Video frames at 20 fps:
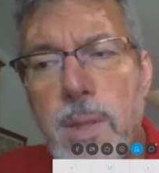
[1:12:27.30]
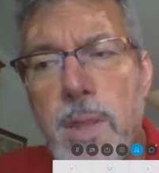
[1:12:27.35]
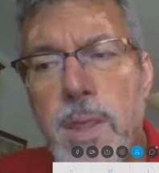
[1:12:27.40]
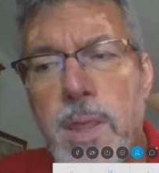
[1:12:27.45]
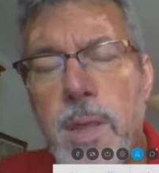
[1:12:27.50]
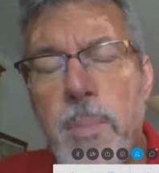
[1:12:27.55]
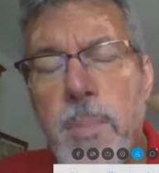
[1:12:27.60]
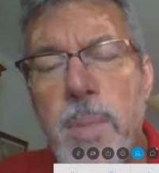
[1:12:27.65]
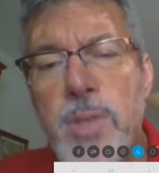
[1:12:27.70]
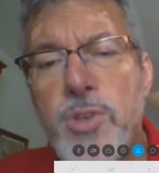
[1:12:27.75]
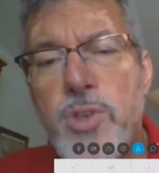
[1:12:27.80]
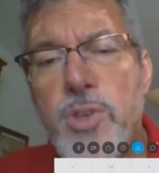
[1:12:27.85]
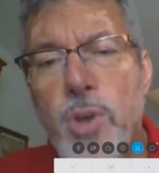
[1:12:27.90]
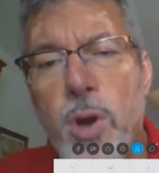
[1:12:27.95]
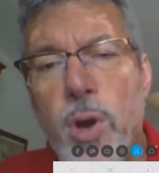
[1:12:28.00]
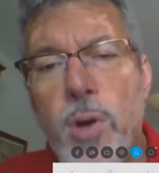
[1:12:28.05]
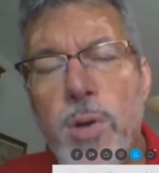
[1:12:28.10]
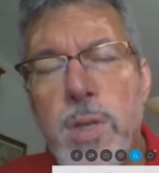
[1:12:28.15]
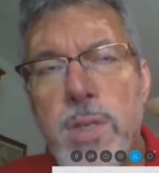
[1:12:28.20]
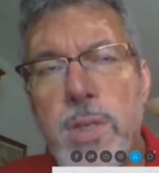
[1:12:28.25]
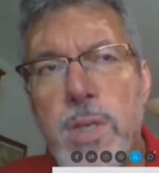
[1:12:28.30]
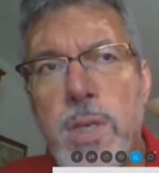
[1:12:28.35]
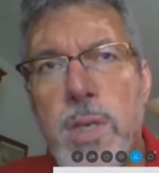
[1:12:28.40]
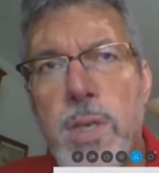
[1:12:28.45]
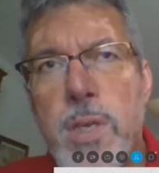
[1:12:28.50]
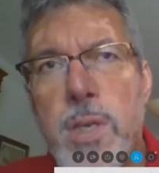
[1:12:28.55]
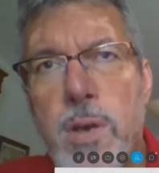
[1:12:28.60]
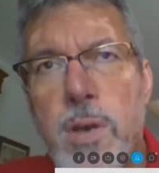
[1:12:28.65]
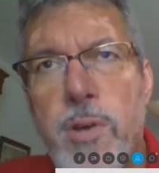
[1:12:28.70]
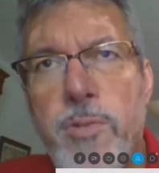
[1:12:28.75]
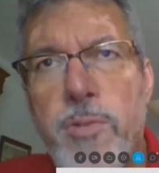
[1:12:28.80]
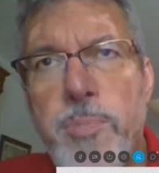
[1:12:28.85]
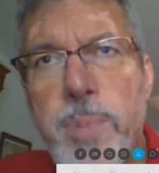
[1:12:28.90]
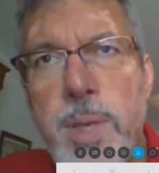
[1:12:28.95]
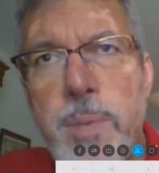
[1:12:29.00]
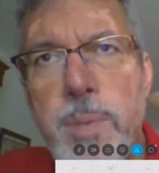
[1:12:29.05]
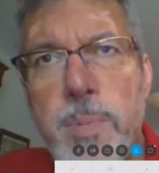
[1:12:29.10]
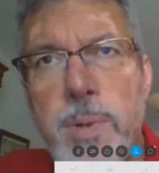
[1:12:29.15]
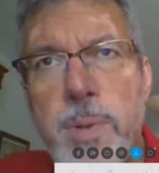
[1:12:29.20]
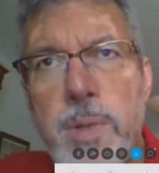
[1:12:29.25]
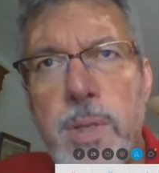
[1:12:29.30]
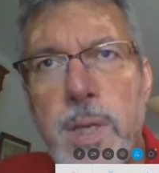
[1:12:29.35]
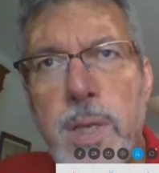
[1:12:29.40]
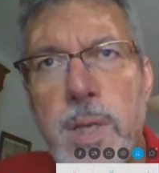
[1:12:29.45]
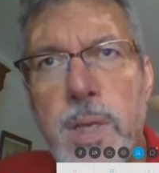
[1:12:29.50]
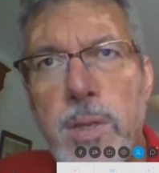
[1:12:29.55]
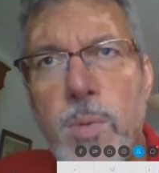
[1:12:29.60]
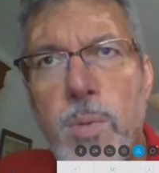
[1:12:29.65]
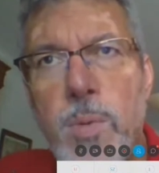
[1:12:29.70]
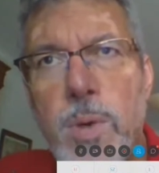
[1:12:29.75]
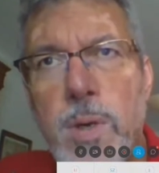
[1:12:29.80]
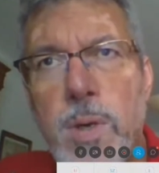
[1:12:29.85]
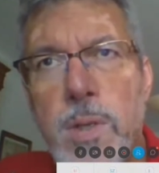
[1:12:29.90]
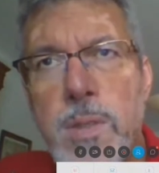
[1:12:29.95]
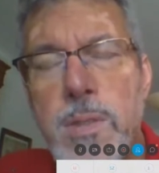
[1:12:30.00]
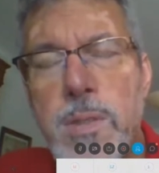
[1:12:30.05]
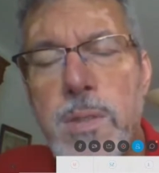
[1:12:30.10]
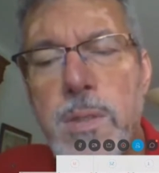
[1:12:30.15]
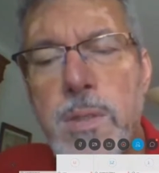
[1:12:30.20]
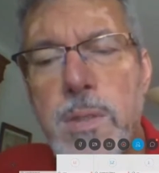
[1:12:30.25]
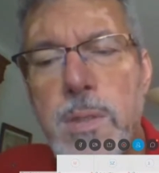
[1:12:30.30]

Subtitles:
the majority of people in the world